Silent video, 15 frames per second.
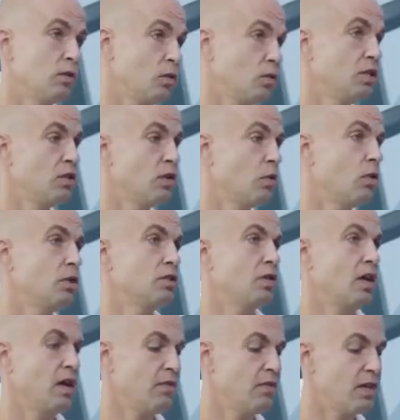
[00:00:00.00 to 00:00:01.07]
uh, we don't want
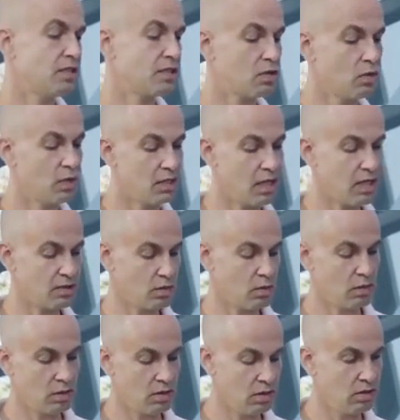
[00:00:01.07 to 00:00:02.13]
to have that so it has to
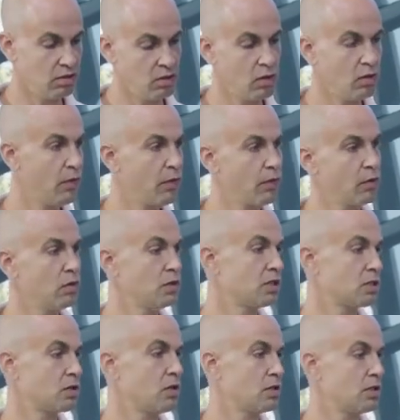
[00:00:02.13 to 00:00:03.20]
go through
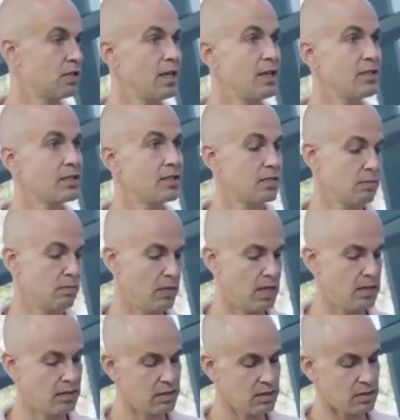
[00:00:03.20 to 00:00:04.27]
certain tests
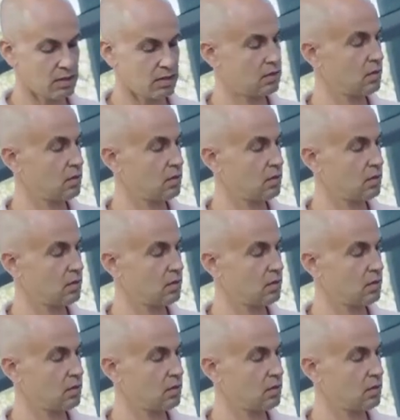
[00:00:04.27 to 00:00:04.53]
and this